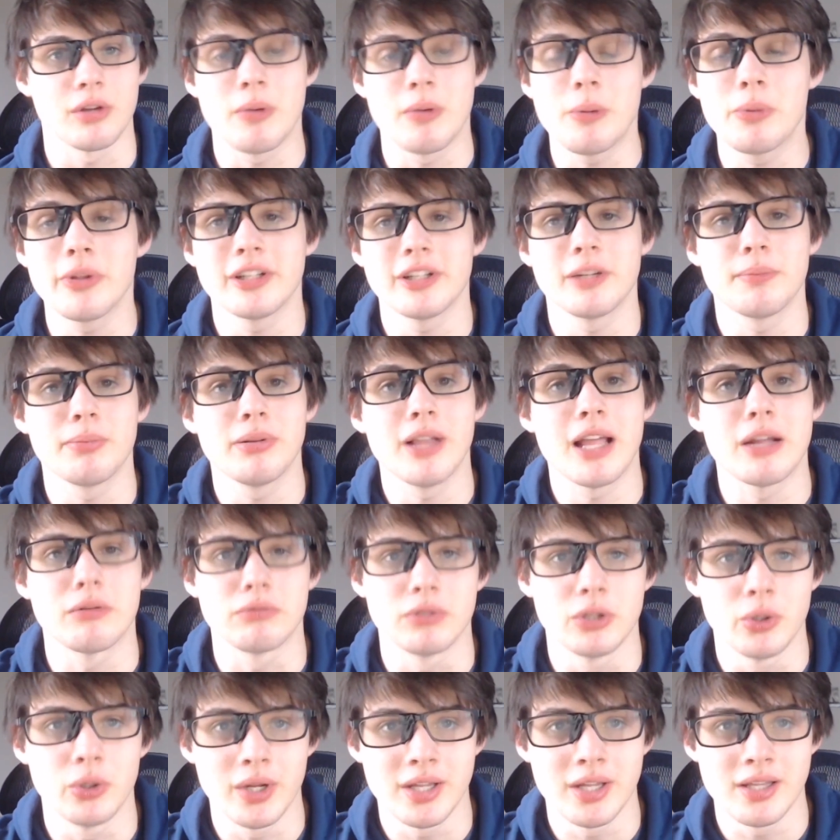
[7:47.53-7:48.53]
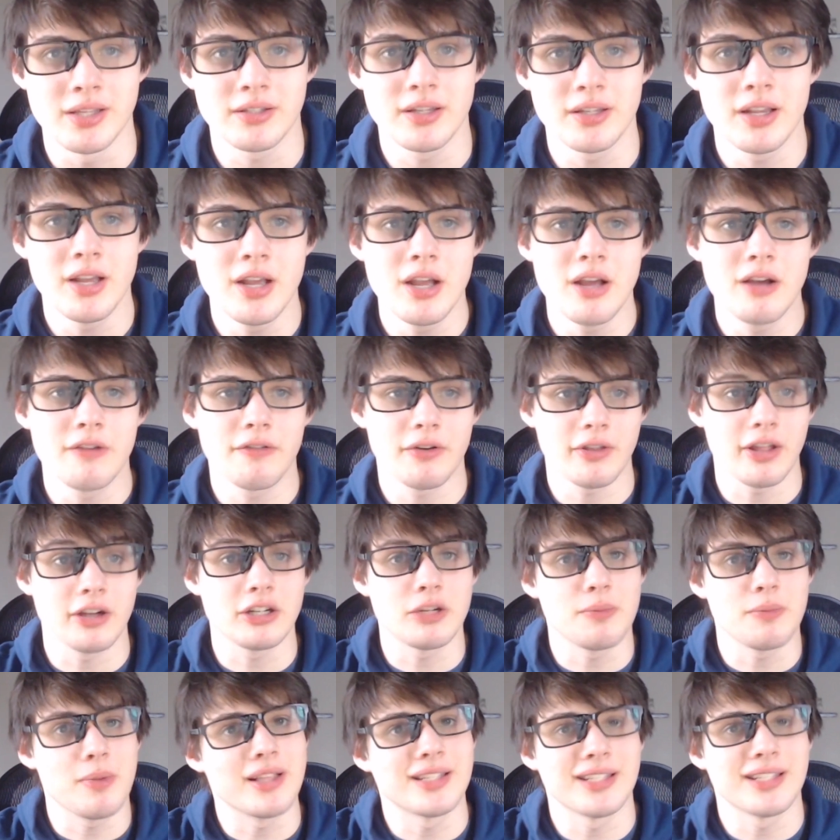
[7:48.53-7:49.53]
People need to play ruins for there
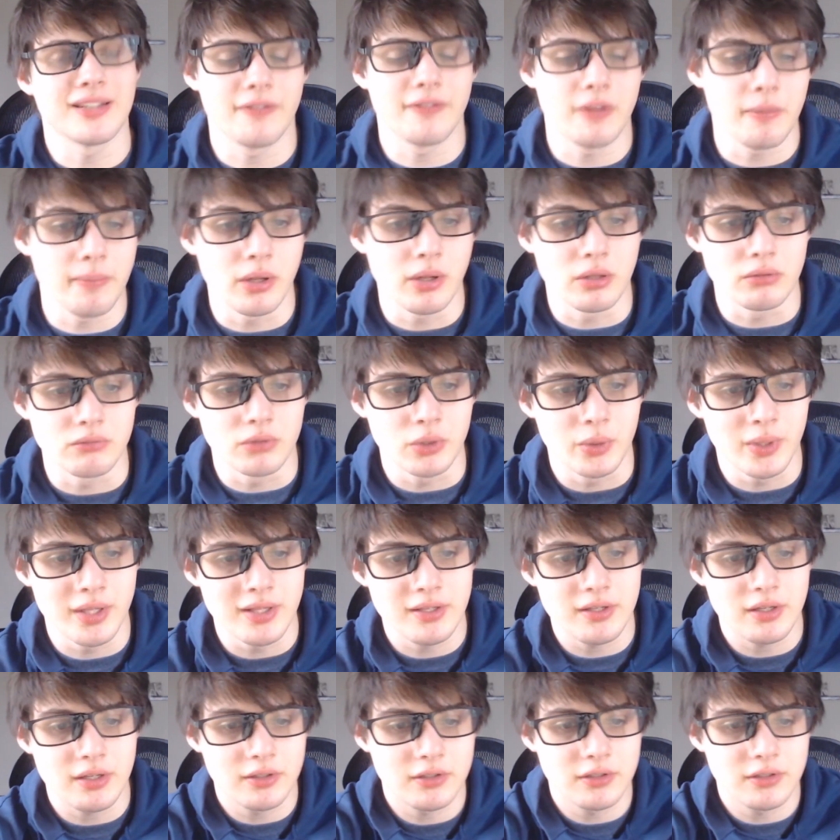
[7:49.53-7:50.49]
to be incentive to build ruins.